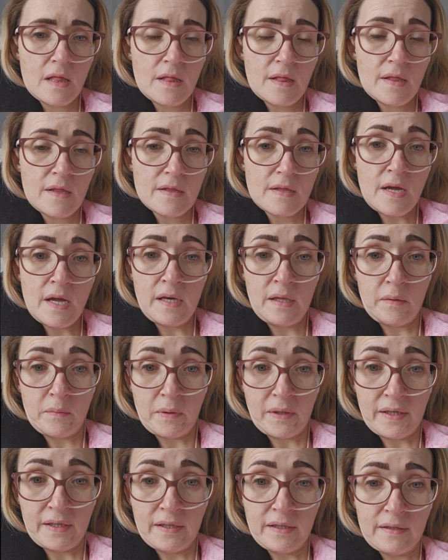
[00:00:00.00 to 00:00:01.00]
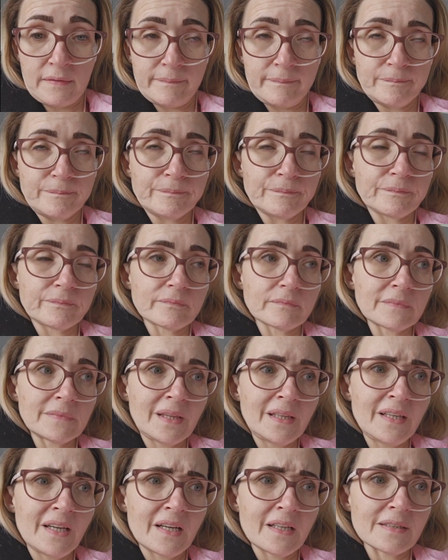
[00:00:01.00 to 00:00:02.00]
anyway,
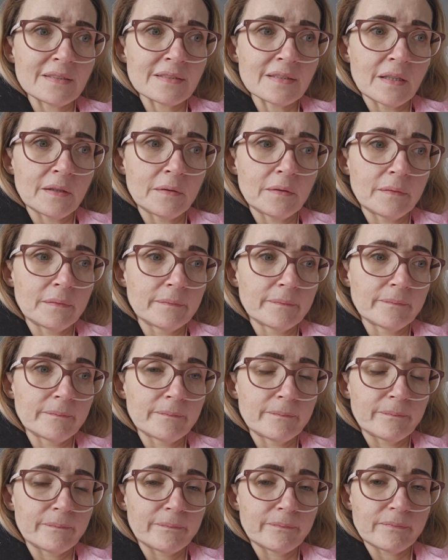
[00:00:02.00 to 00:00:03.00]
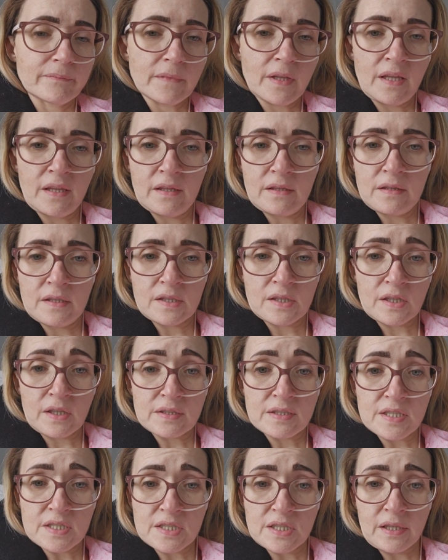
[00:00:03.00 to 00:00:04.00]
yeah, so, and then the
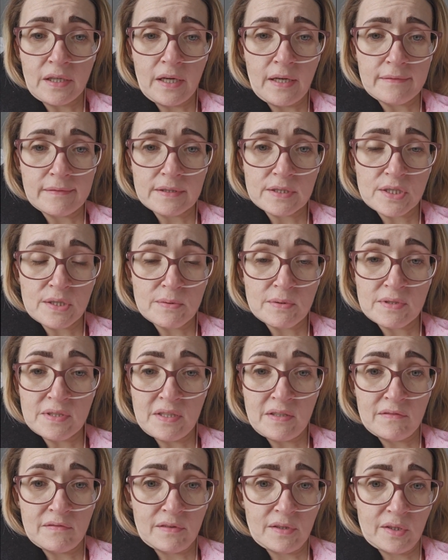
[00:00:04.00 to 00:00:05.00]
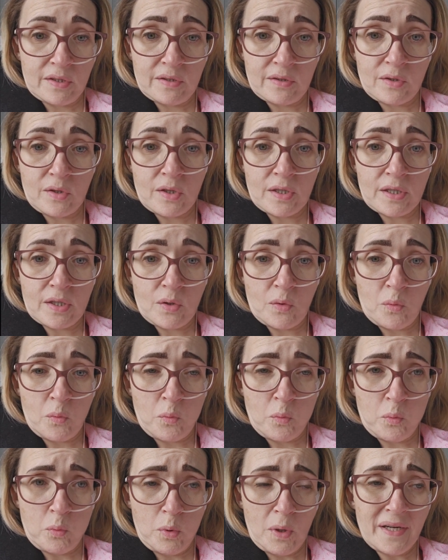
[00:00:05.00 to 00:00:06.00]
dietitian came and she was here for
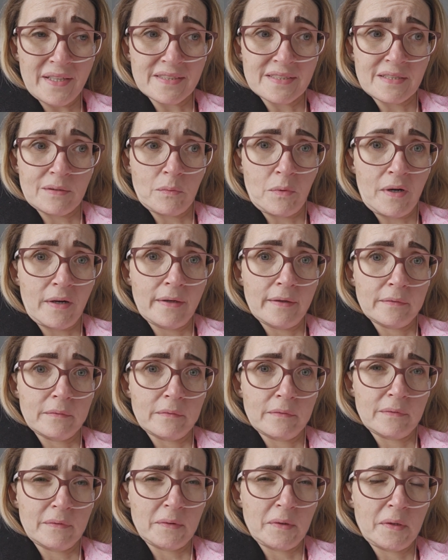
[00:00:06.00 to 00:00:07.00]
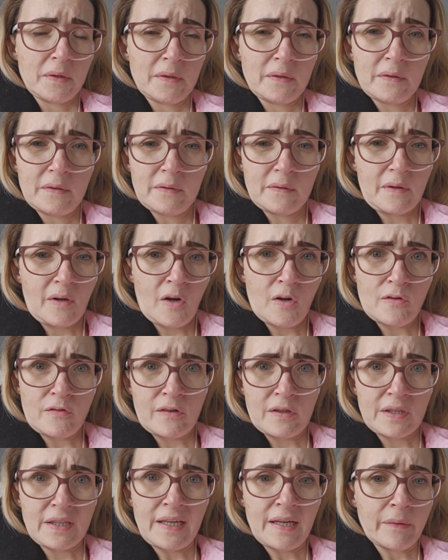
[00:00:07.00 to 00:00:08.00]
quite a while, over an
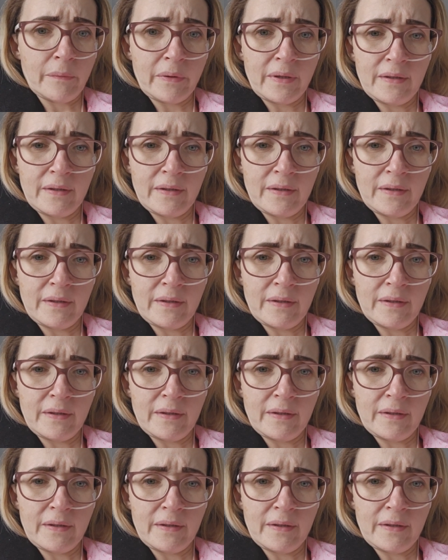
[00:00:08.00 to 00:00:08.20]
hour.